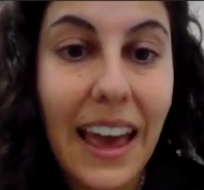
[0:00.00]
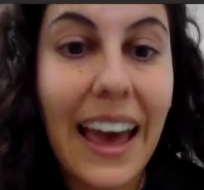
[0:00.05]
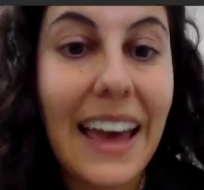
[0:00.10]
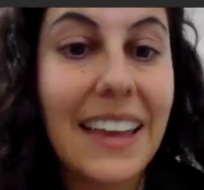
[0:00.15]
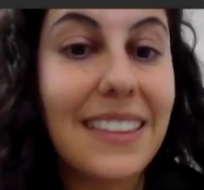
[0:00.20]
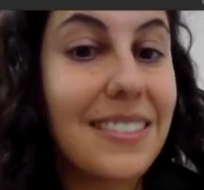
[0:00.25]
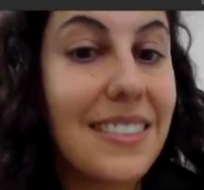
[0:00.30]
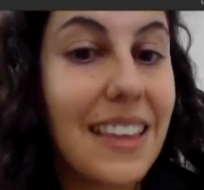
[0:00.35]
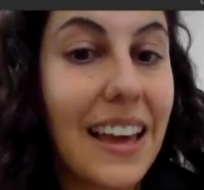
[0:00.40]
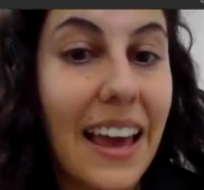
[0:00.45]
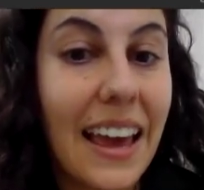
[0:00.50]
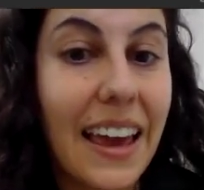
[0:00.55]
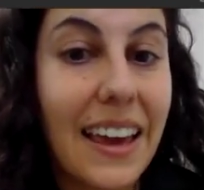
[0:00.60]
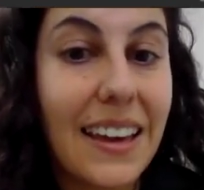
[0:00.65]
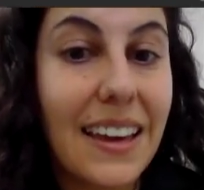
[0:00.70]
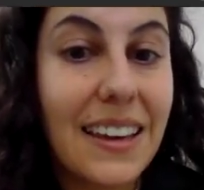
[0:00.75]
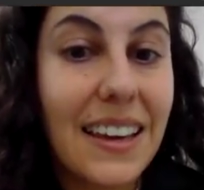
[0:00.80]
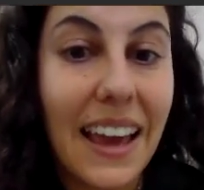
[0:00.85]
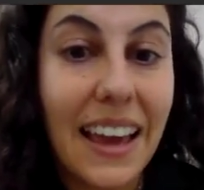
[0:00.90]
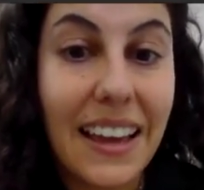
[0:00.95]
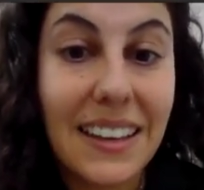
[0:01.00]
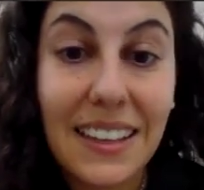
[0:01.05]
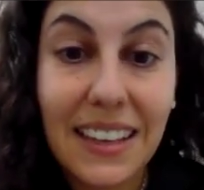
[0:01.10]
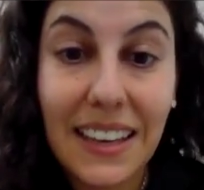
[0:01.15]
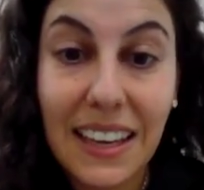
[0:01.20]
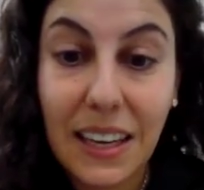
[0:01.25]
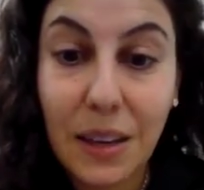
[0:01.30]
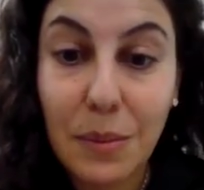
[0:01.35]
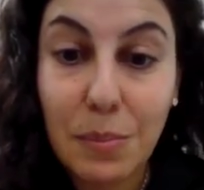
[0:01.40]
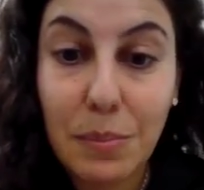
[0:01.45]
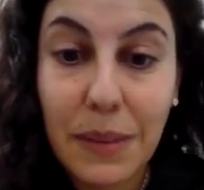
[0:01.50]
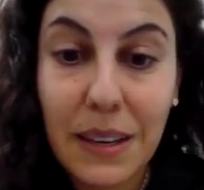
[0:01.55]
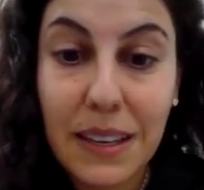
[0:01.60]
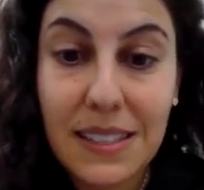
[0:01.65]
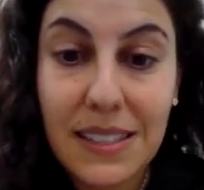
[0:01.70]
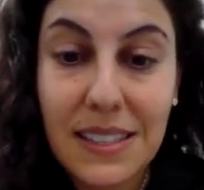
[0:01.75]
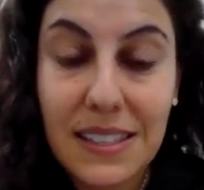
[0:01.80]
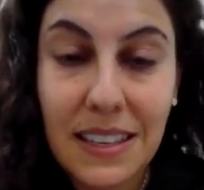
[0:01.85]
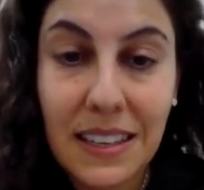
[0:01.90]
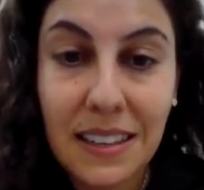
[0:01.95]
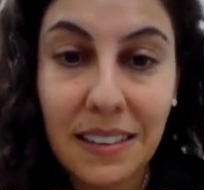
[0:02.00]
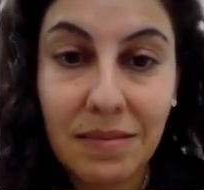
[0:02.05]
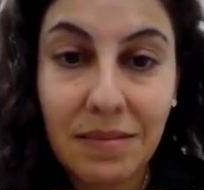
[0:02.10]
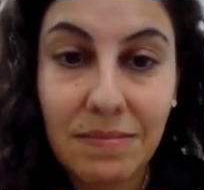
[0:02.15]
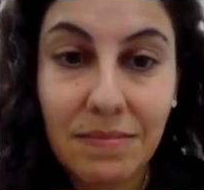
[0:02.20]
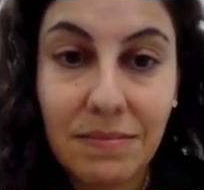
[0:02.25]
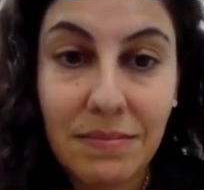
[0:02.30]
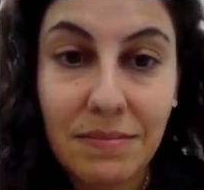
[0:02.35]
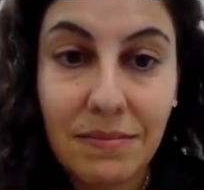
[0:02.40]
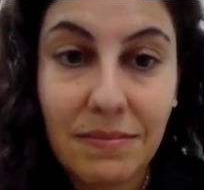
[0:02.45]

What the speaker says: Add the egg and keep mixing.